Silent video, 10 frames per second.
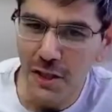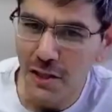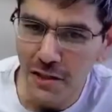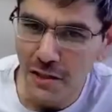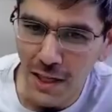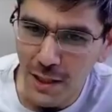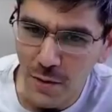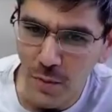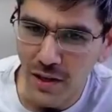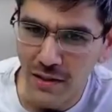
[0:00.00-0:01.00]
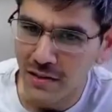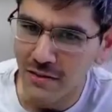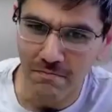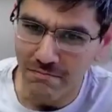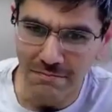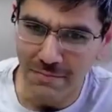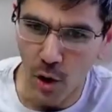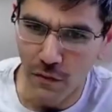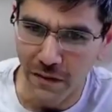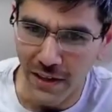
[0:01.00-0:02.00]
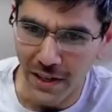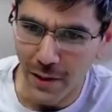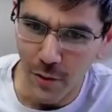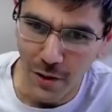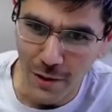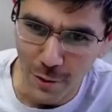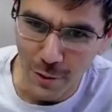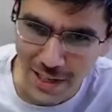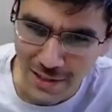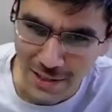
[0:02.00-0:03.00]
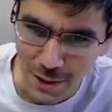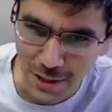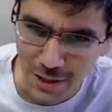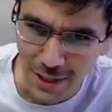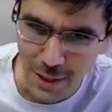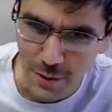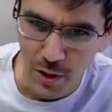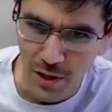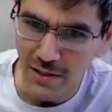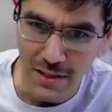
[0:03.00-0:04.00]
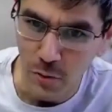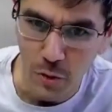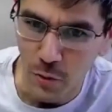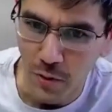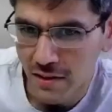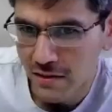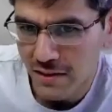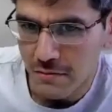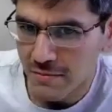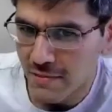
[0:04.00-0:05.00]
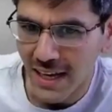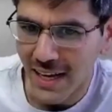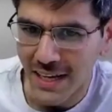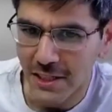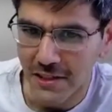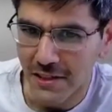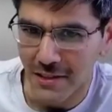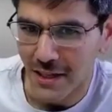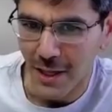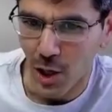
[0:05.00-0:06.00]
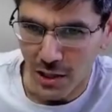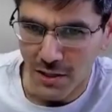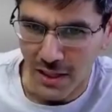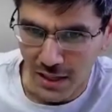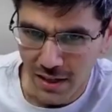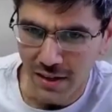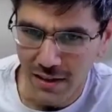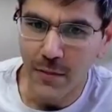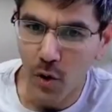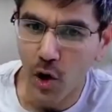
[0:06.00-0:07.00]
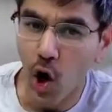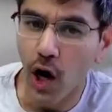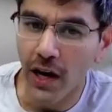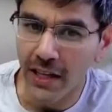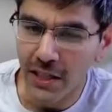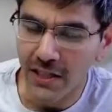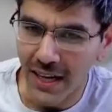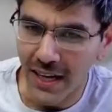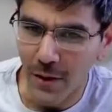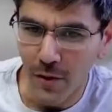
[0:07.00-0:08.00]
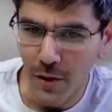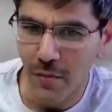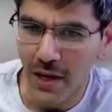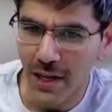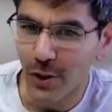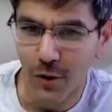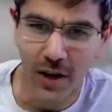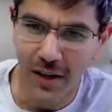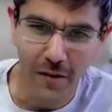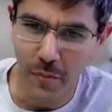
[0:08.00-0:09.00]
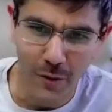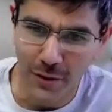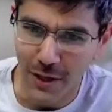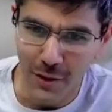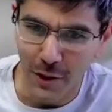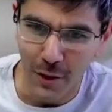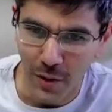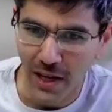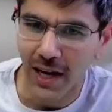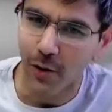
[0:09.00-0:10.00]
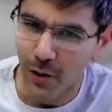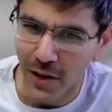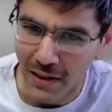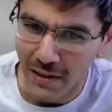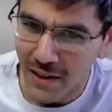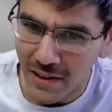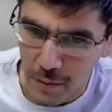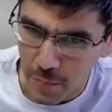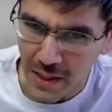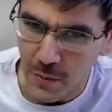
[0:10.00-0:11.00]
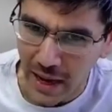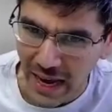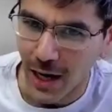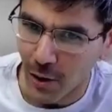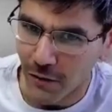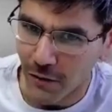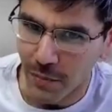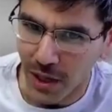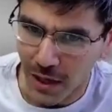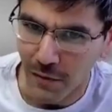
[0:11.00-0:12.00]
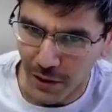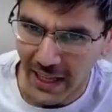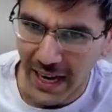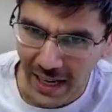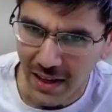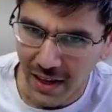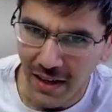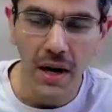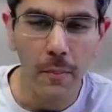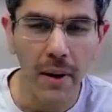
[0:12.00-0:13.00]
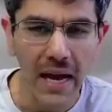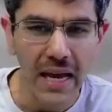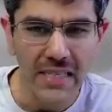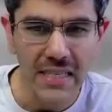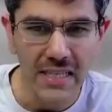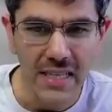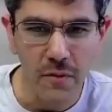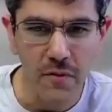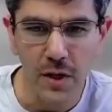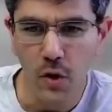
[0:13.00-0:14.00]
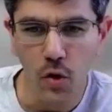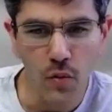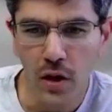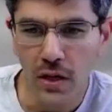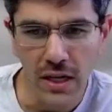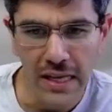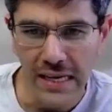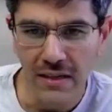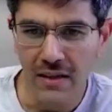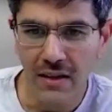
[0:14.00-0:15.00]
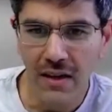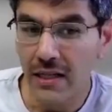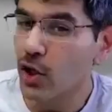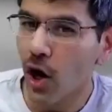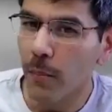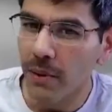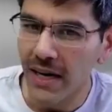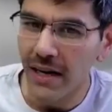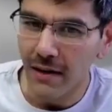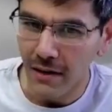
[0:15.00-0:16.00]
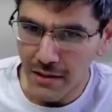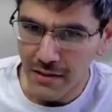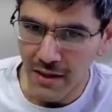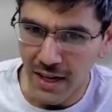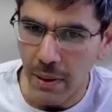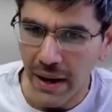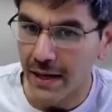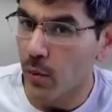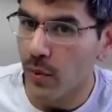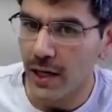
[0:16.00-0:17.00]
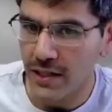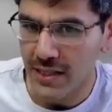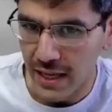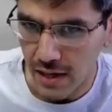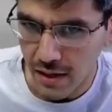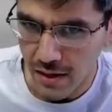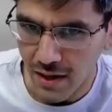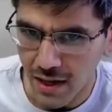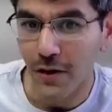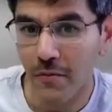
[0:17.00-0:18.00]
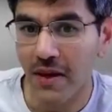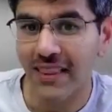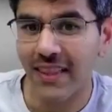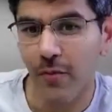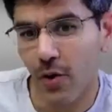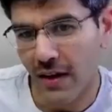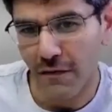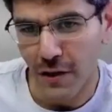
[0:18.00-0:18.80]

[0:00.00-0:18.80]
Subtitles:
digital touch points, go for it. You want to use less digital touch points, do it. The AI agent is agnostic. It's more orchestrating. We want to make sure whatever process you're doing, how do you get the best bang out of buck for that? But our bias is that we don't want to like tell the operators a better way to sell. We want to make them more